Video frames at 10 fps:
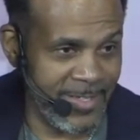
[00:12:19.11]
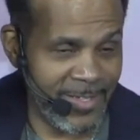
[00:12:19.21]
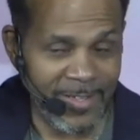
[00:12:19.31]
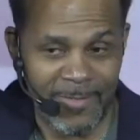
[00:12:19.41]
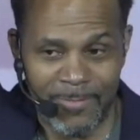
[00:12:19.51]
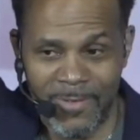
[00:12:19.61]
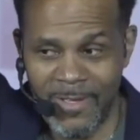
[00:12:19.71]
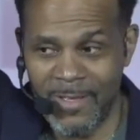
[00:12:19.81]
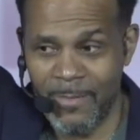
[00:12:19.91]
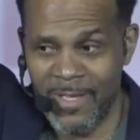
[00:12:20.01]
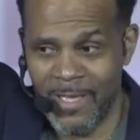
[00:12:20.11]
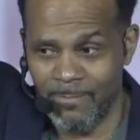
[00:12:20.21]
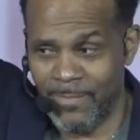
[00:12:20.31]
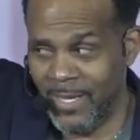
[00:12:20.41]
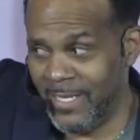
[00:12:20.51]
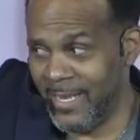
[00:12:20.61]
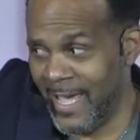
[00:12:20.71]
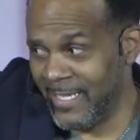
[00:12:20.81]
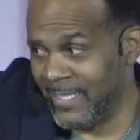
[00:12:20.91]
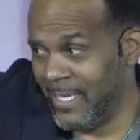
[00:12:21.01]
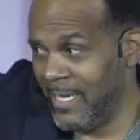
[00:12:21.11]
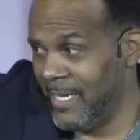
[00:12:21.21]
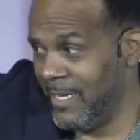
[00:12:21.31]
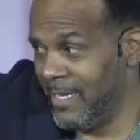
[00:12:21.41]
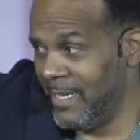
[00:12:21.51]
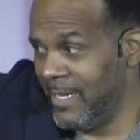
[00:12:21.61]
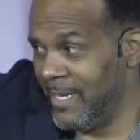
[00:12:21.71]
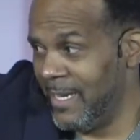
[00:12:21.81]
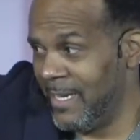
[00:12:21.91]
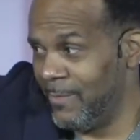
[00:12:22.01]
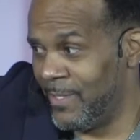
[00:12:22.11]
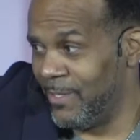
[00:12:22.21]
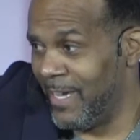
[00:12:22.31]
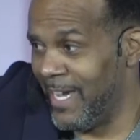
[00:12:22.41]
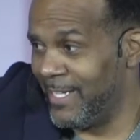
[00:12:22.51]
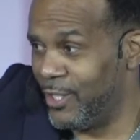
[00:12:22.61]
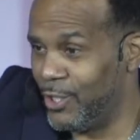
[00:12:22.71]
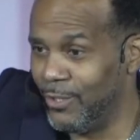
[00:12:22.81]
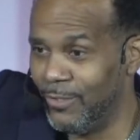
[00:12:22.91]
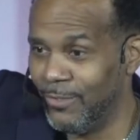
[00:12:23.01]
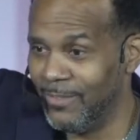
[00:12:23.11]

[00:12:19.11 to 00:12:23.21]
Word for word: of being nasty with your attitude,